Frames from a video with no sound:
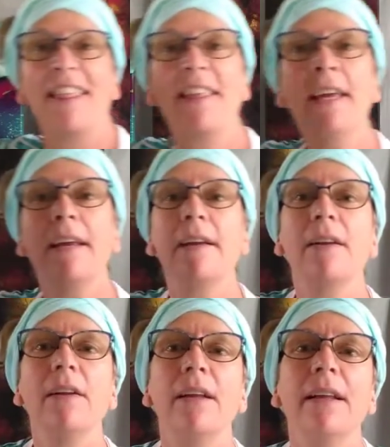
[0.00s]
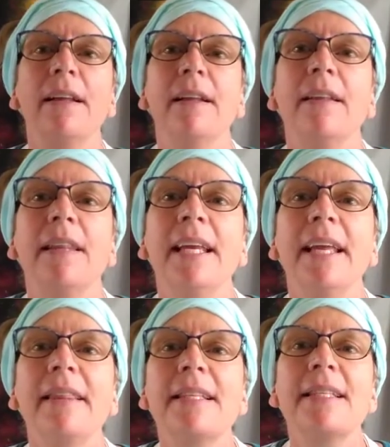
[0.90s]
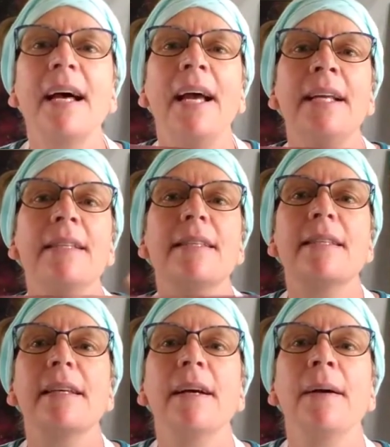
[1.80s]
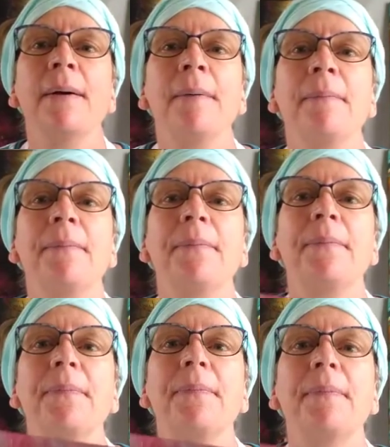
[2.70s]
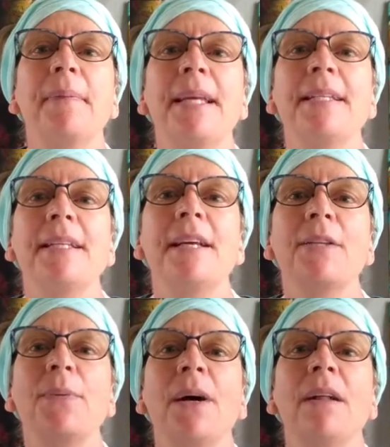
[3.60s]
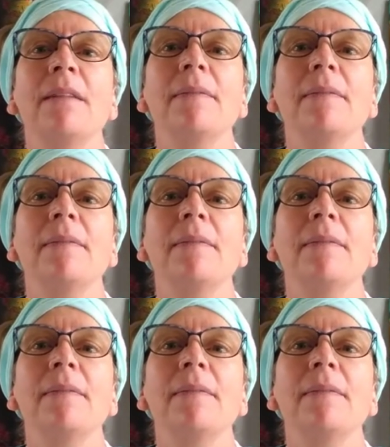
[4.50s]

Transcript: thick, they get the sides painted as well.